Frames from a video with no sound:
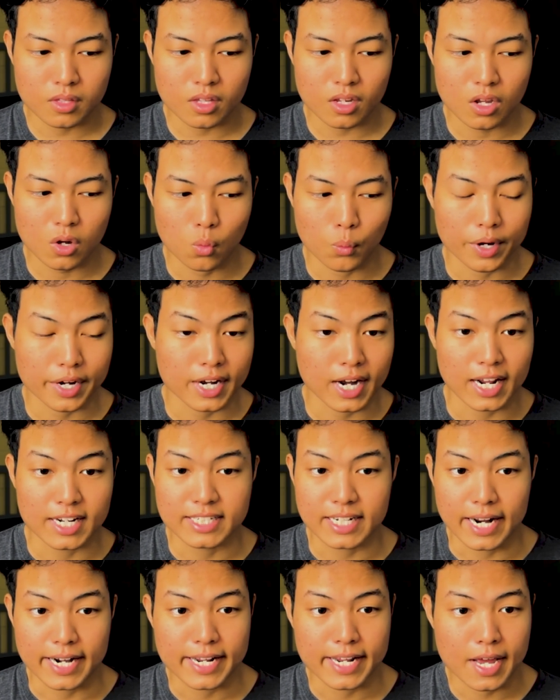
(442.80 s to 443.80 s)
with like
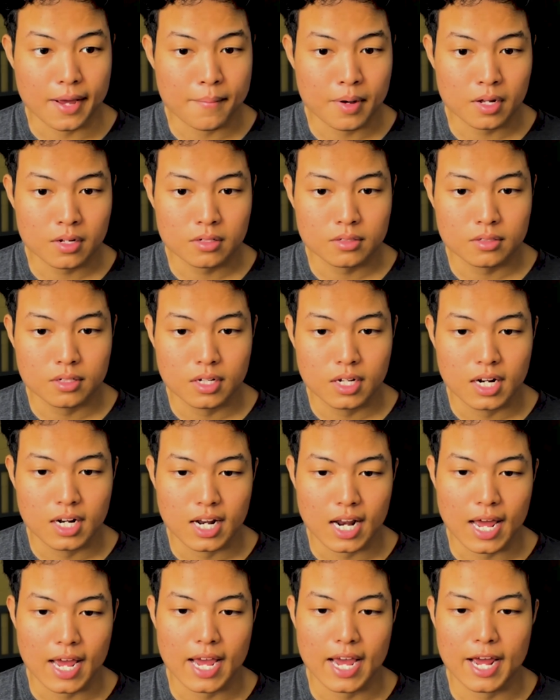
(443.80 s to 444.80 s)
tiny ML,
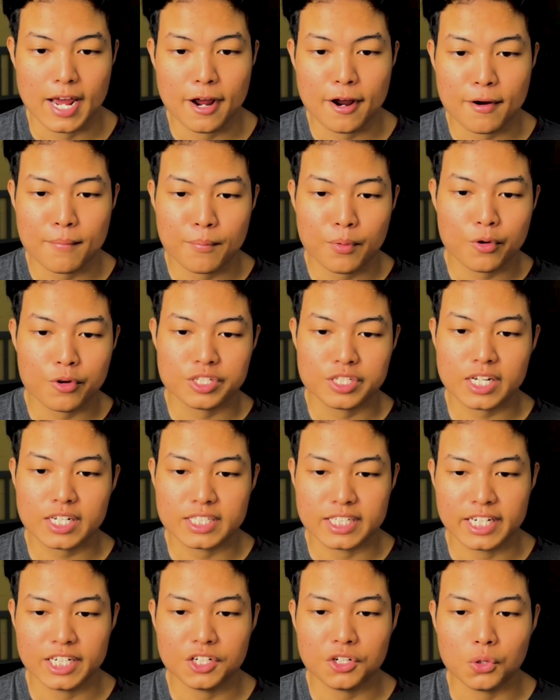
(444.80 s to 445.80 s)
like and process
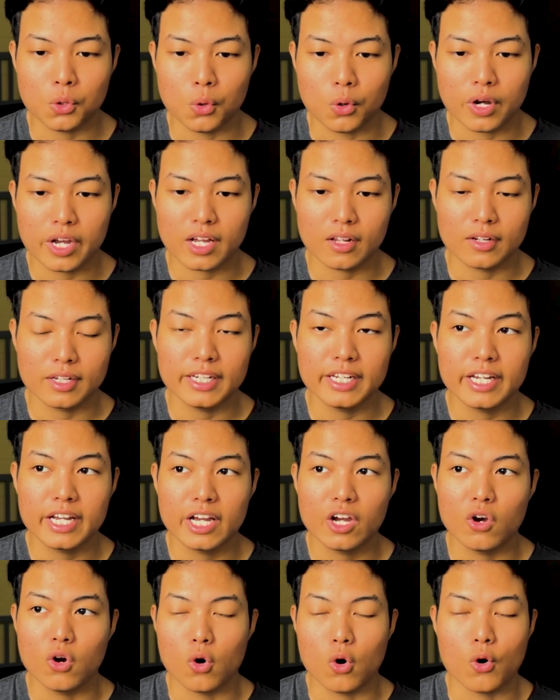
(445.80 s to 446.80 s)
data locally
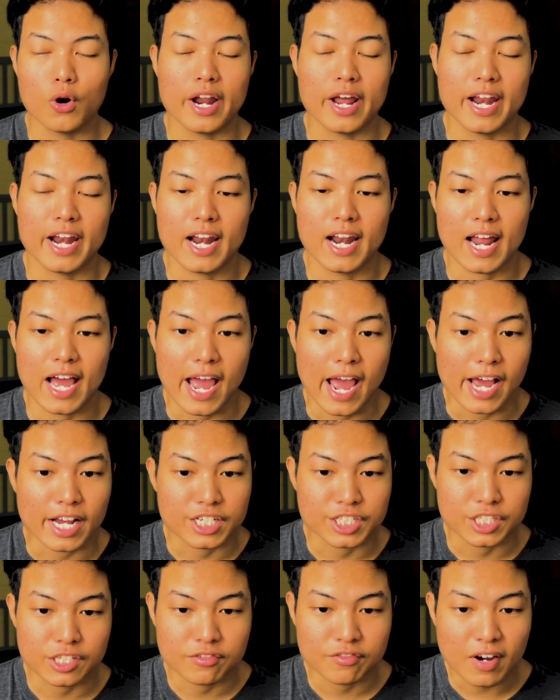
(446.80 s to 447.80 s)
on an like,
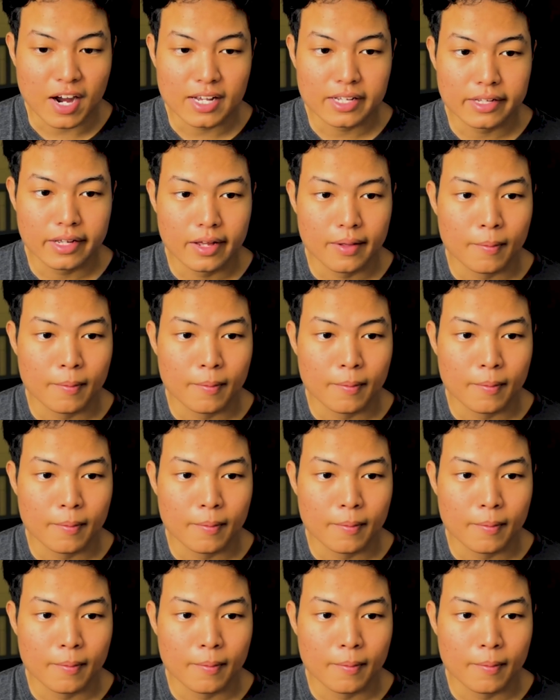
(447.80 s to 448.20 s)
edge device